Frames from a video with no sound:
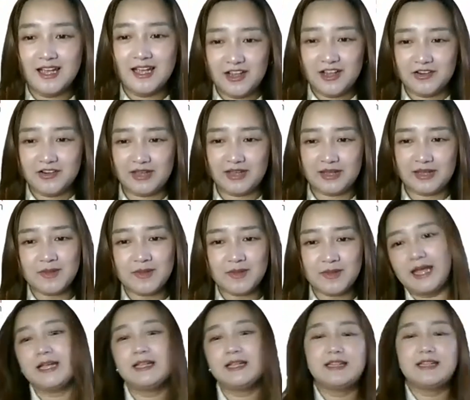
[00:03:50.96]
Okay,
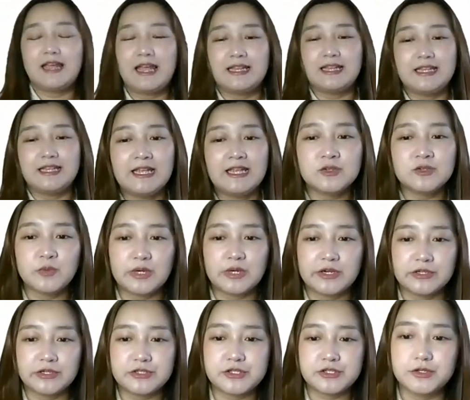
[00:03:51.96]
and at the end, we're
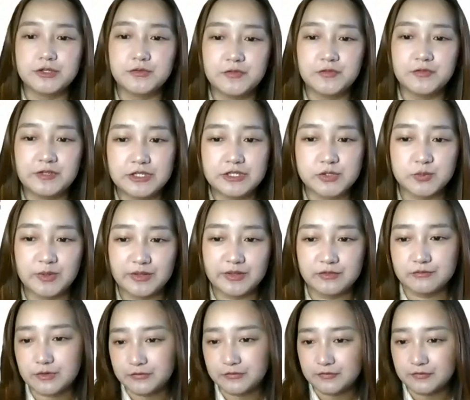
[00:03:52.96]
going to finish with
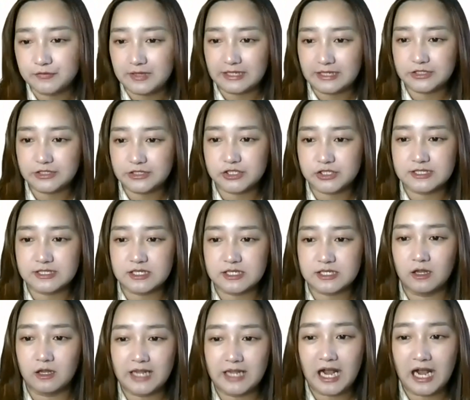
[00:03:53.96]
reflections on
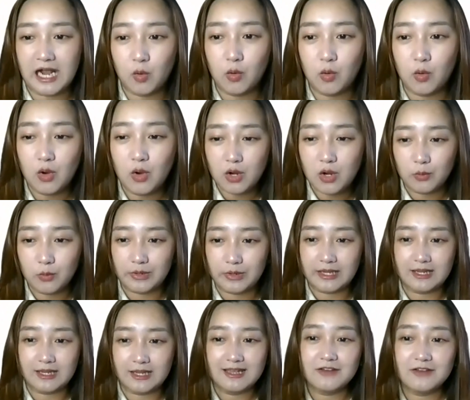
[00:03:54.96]
how
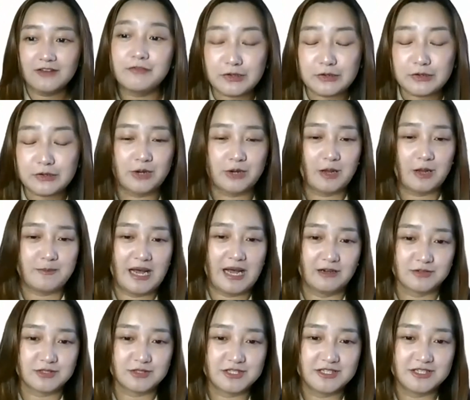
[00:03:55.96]
we feel
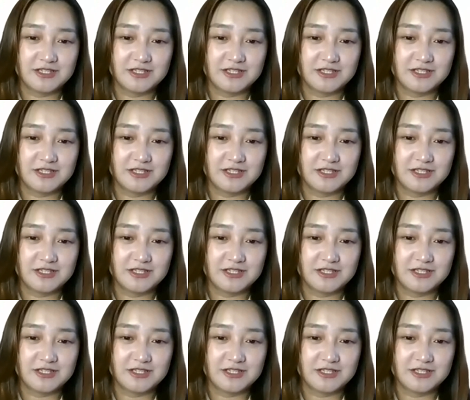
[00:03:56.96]
about